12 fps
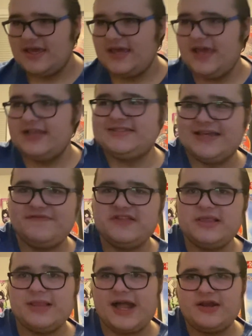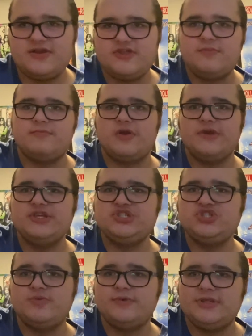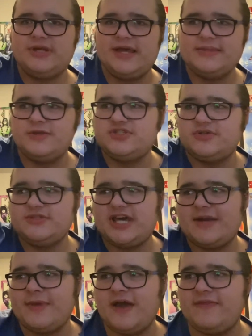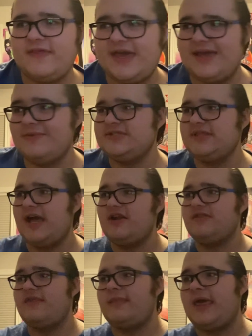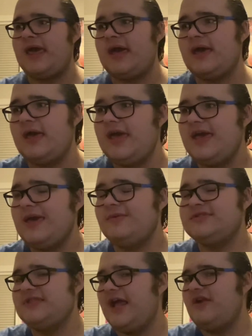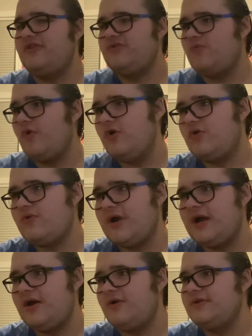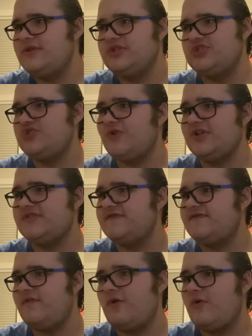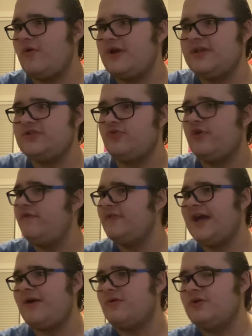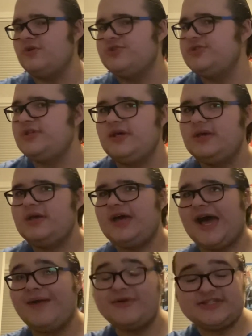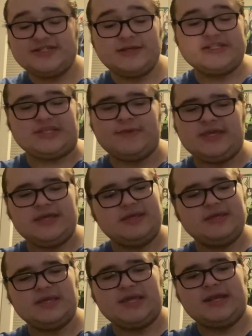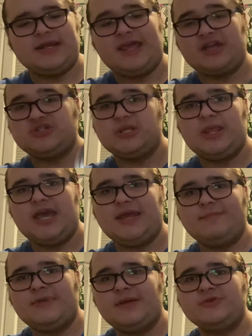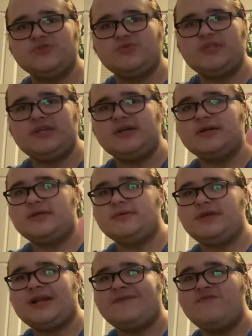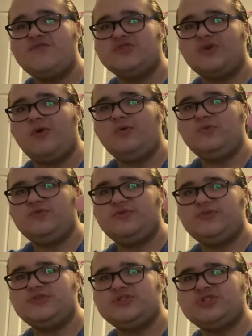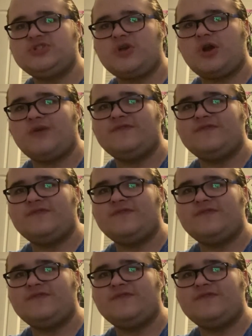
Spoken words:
definitely lighter than Murray's Super Light. There's no doubt about that. It was lighter than that. It was lighter than Royal Crown and Tres Flores or Three Flowers. I would consider this to be an extra light, but it was really good, and I've used the whole jar